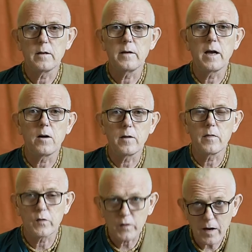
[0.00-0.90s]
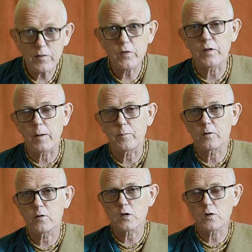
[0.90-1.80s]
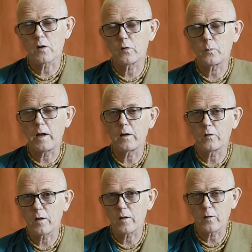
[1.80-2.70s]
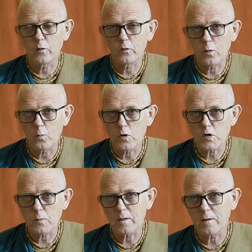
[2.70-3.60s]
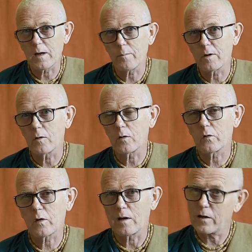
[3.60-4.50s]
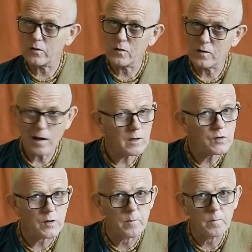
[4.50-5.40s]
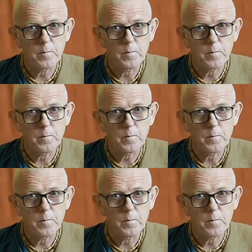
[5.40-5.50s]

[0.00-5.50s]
Now, in the seventh chapter, Krishna explains that those who are worshipping the demigods are less intelligent.